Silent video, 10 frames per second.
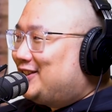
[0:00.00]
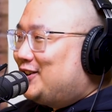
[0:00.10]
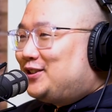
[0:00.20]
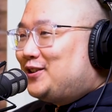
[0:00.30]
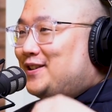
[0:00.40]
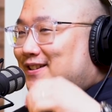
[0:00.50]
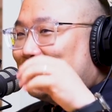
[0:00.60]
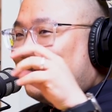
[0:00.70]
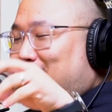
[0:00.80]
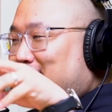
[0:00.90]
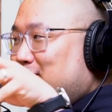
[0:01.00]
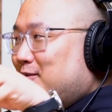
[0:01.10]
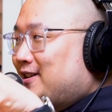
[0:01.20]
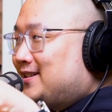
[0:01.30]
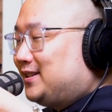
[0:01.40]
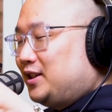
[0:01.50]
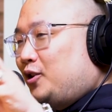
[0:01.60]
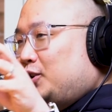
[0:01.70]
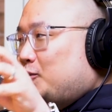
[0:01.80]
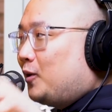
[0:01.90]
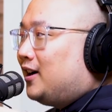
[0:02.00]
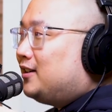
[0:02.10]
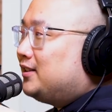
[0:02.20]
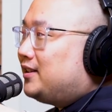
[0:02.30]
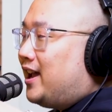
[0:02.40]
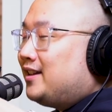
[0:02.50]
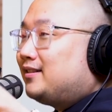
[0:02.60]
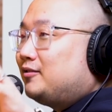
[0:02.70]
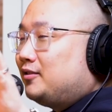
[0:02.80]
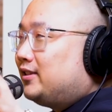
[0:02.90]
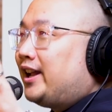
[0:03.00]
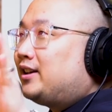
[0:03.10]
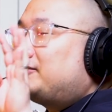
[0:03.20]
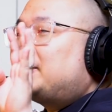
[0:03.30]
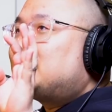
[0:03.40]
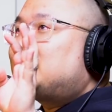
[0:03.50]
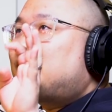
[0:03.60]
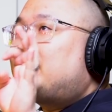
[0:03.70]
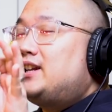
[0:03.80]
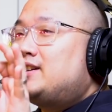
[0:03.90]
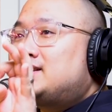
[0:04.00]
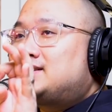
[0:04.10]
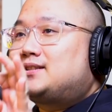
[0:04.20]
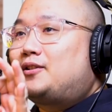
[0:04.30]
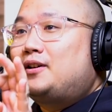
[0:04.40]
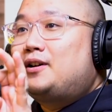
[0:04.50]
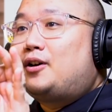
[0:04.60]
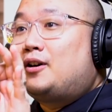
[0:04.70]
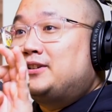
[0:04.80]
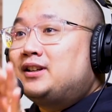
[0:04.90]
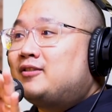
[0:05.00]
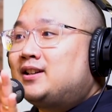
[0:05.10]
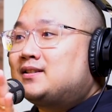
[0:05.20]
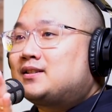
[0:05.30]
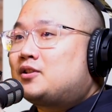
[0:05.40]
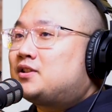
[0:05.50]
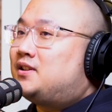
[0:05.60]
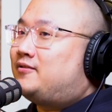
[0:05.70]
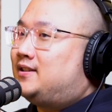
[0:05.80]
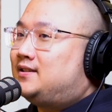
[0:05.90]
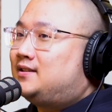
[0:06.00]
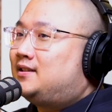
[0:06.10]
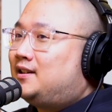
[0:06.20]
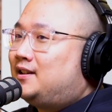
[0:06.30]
So it's so funny because all the while and like the first 3 years of the event is a sausage fest.